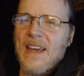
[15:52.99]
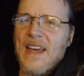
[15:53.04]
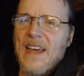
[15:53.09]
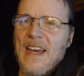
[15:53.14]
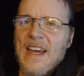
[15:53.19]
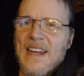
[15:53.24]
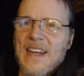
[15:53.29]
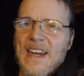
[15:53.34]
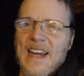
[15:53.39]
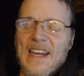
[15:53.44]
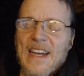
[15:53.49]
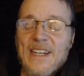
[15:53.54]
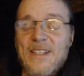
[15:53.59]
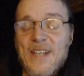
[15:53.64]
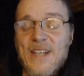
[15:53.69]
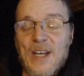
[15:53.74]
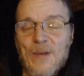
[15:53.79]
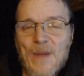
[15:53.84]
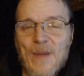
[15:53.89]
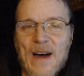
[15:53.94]
And I got to
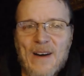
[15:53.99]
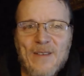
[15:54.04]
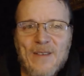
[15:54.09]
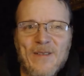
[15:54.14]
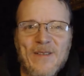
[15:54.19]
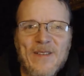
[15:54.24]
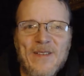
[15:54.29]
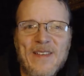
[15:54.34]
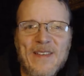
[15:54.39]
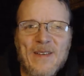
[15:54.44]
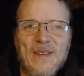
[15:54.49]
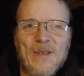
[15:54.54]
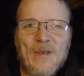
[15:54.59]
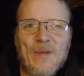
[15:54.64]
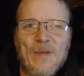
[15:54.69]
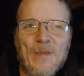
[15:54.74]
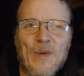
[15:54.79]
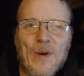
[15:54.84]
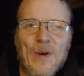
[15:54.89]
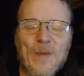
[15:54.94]
dig them out,
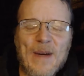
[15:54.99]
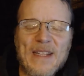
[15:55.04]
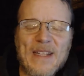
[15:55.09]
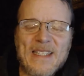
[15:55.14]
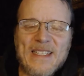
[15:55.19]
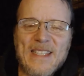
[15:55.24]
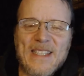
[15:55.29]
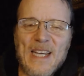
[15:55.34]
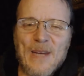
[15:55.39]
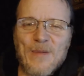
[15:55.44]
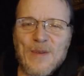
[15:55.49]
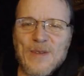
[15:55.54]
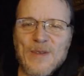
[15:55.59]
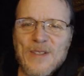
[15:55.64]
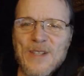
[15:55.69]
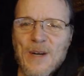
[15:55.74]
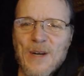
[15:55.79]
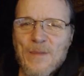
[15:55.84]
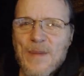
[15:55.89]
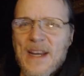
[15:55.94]
put them on the table,
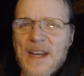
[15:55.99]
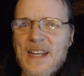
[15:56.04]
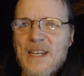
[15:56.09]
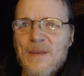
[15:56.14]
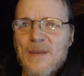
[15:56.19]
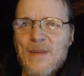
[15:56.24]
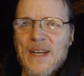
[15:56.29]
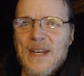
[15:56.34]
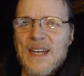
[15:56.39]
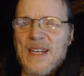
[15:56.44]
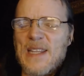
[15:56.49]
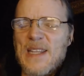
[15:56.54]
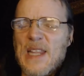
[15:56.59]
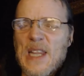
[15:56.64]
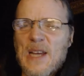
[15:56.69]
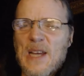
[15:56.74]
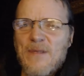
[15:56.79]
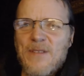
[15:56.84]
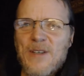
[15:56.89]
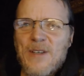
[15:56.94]
and start painting them again. I'd
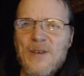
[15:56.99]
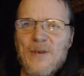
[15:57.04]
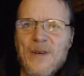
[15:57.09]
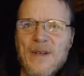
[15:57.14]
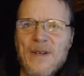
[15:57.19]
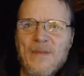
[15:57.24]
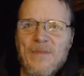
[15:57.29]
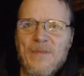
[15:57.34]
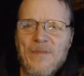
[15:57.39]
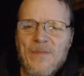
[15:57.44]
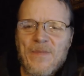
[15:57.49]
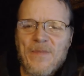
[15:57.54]
love to do it.